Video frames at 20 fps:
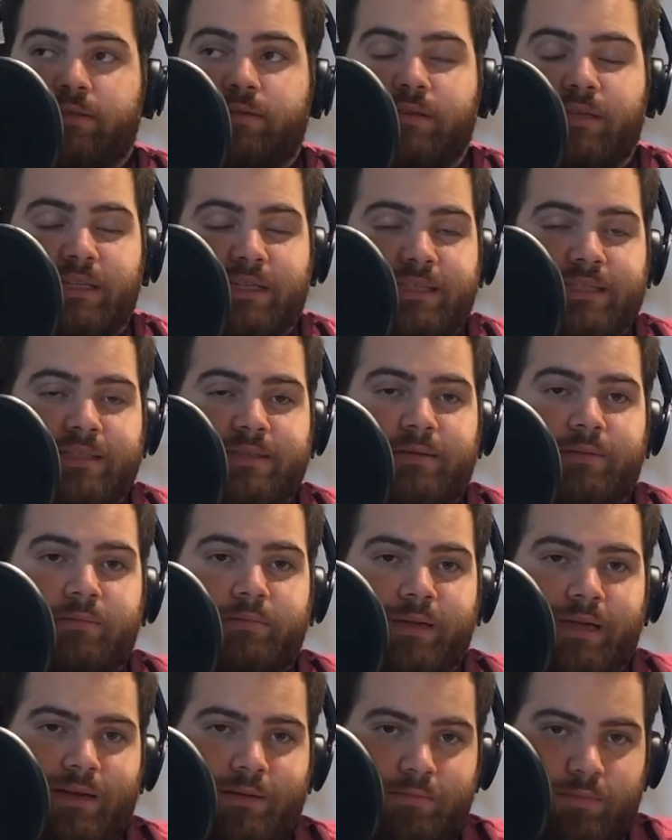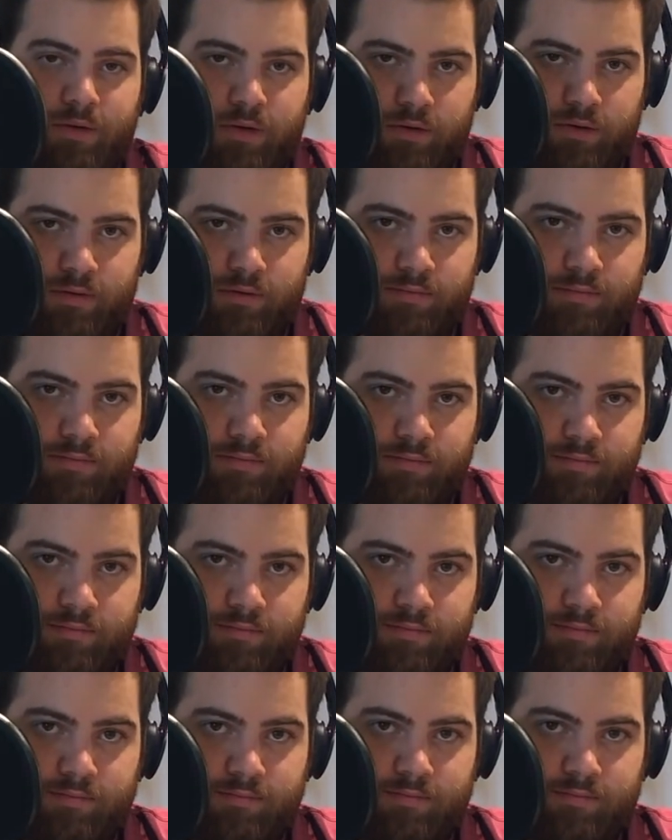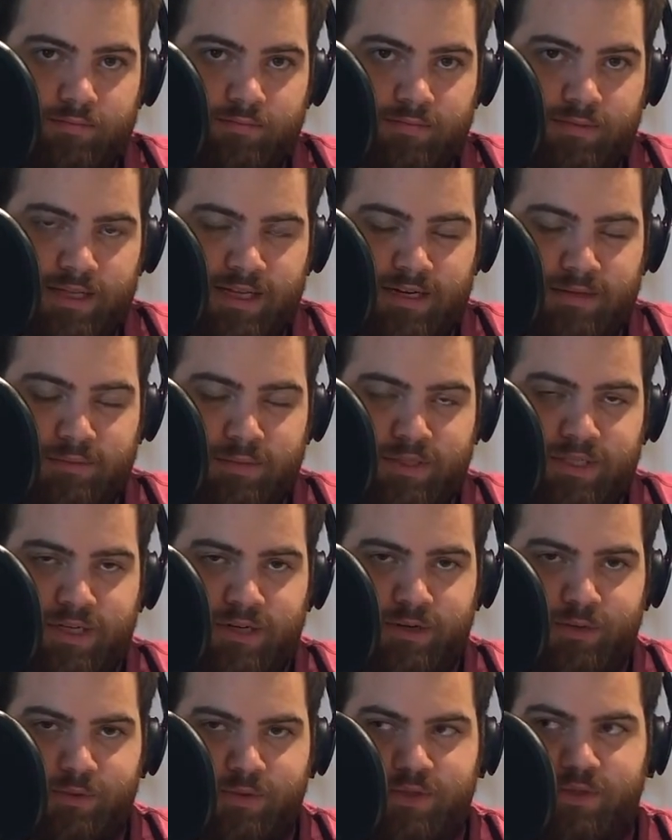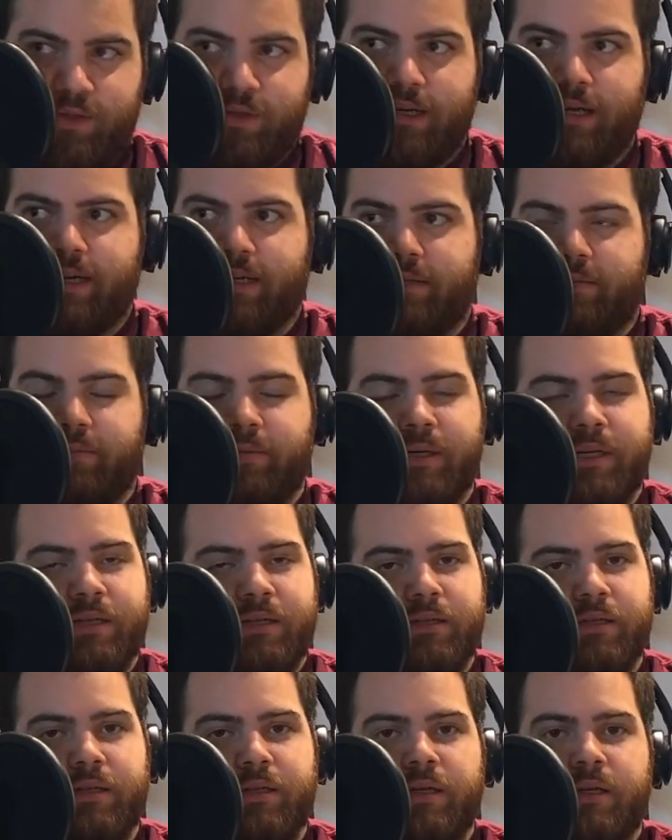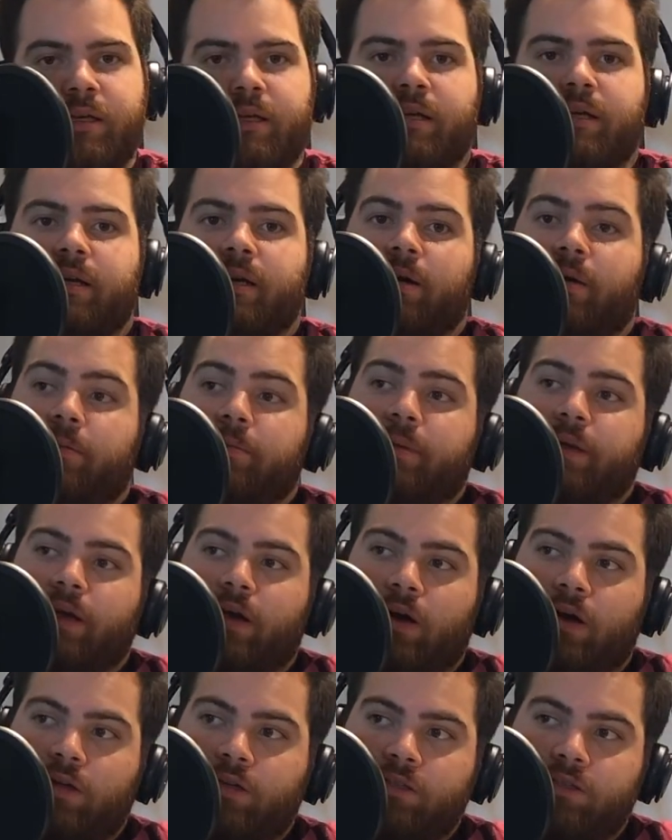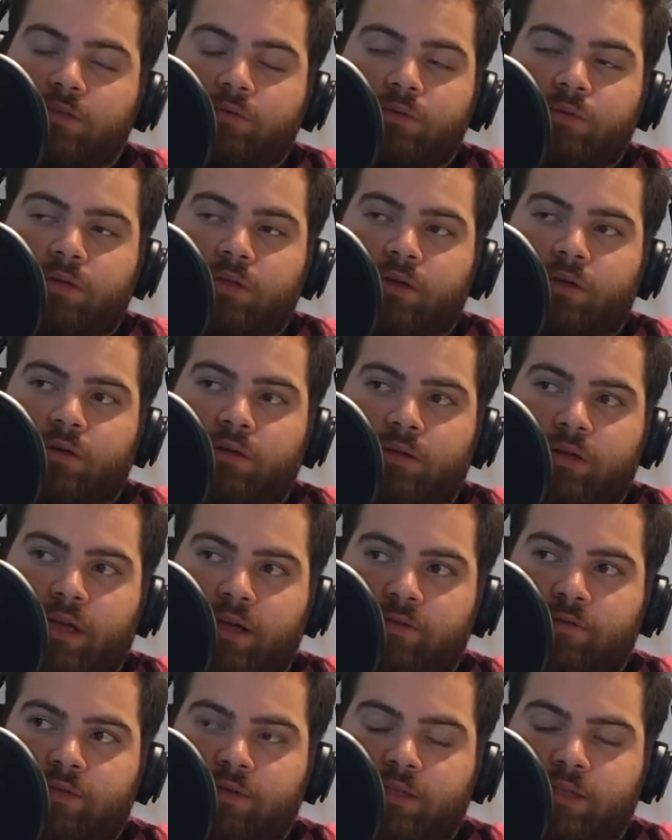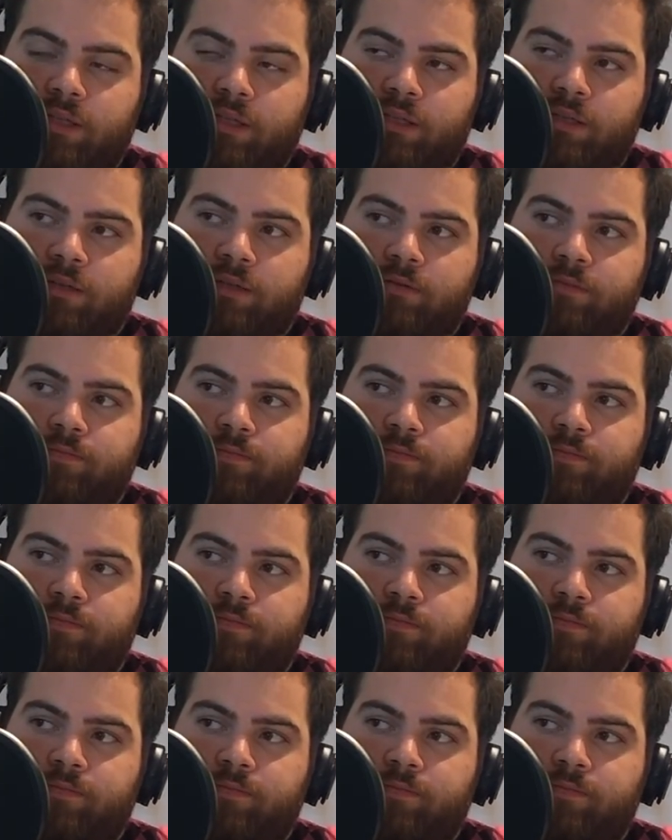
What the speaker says: This is the bad part that I'm sharing with you guys, but I'm gonna be honest with y'all on everything.